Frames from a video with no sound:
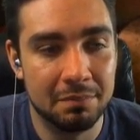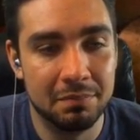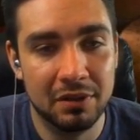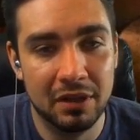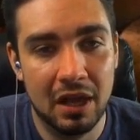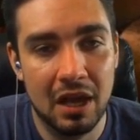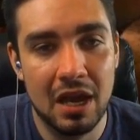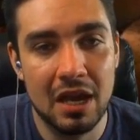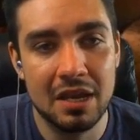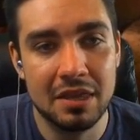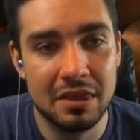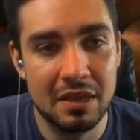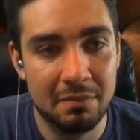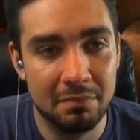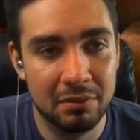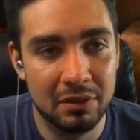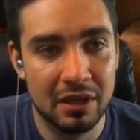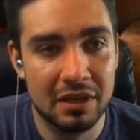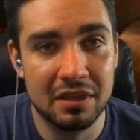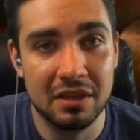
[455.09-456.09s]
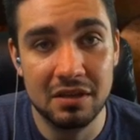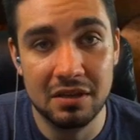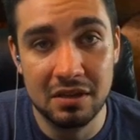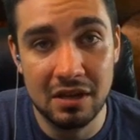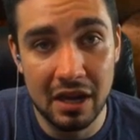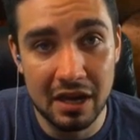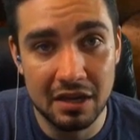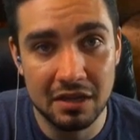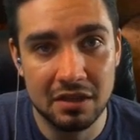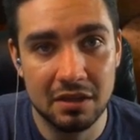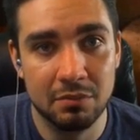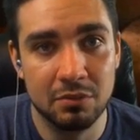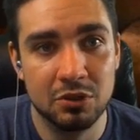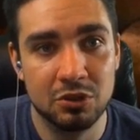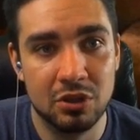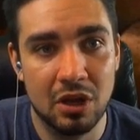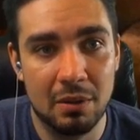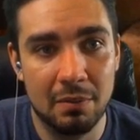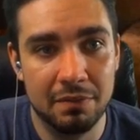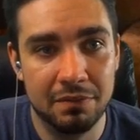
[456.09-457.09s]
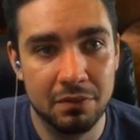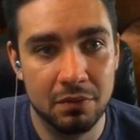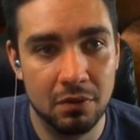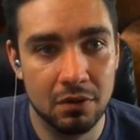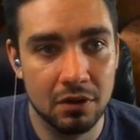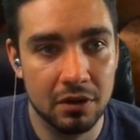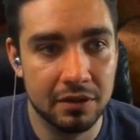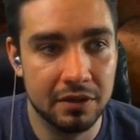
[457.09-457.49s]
play and then play the knight that we saw before,